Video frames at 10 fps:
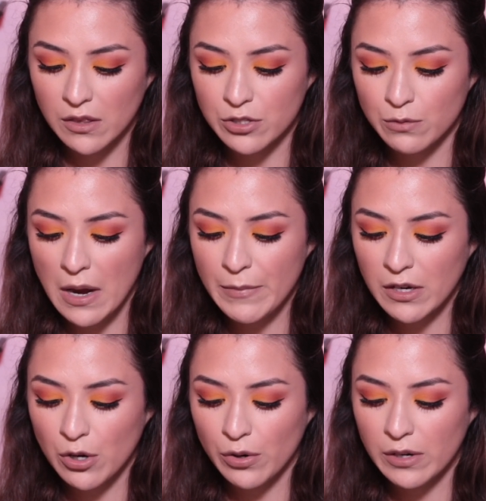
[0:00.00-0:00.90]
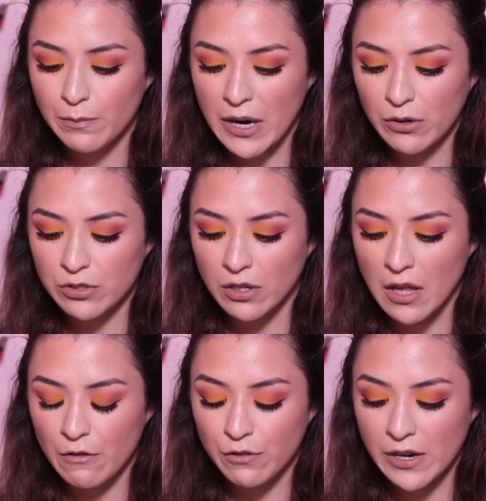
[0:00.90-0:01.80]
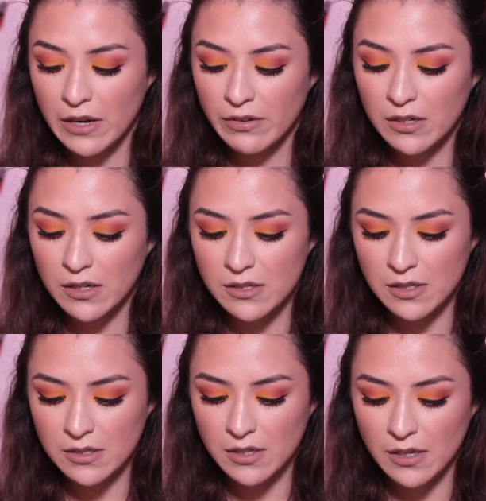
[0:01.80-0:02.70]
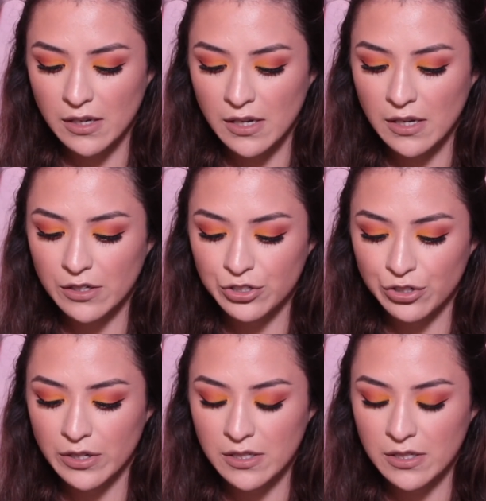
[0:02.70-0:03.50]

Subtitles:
The ceramic coated barrels allow for even consistent heat during